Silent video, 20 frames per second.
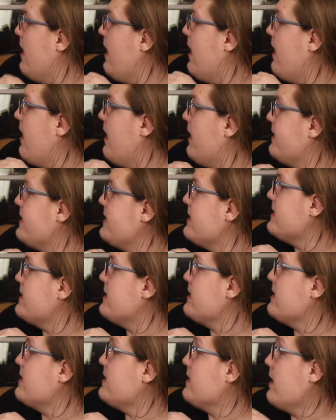
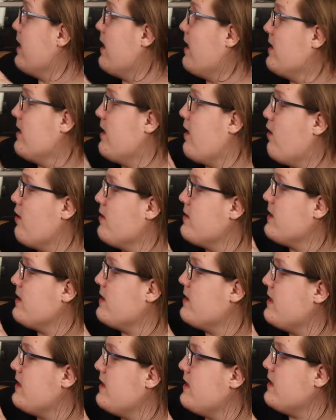
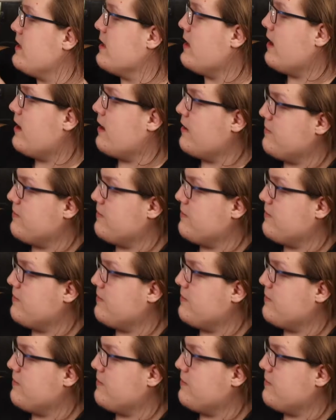On the